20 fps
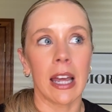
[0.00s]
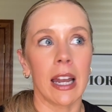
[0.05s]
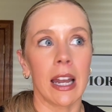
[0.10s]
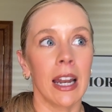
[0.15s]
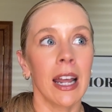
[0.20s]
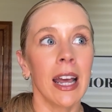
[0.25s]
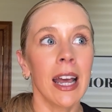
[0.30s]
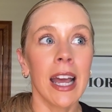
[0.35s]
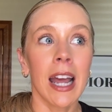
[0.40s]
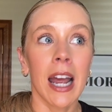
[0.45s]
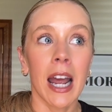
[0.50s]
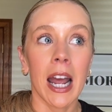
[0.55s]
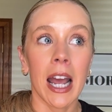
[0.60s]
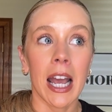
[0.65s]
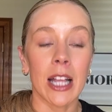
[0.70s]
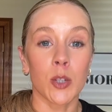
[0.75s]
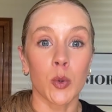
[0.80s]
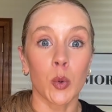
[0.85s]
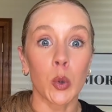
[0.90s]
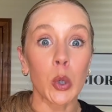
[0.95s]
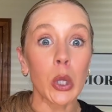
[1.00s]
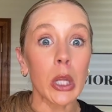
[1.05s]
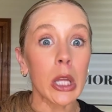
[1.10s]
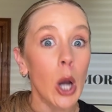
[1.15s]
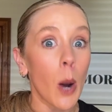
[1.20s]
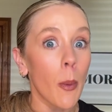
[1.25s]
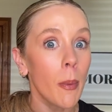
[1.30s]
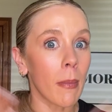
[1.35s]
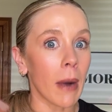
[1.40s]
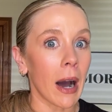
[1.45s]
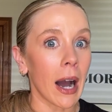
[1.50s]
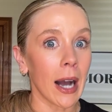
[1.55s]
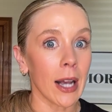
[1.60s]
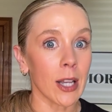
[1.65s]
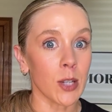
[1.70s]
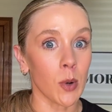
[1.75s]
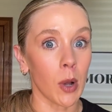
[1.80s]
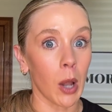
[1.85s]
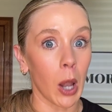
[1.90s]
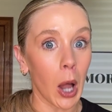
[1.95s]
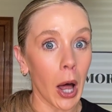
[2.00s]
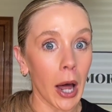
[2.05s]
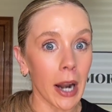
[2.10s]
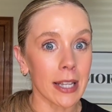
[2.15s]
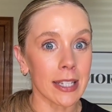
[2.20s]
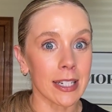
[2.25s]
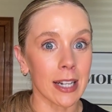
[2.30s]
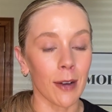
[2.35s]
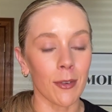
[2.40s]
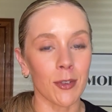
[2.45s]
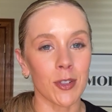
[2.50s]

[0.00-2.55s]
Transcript: And it's really opened my eyes to a lot of stuff.